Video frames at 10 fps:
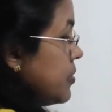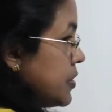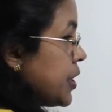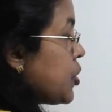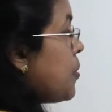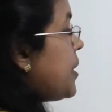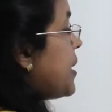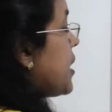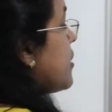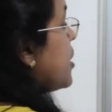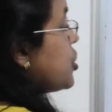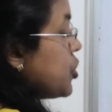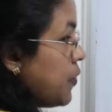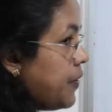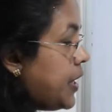trigonometric
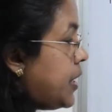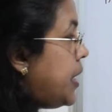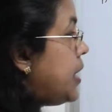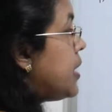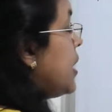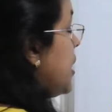ratio we need,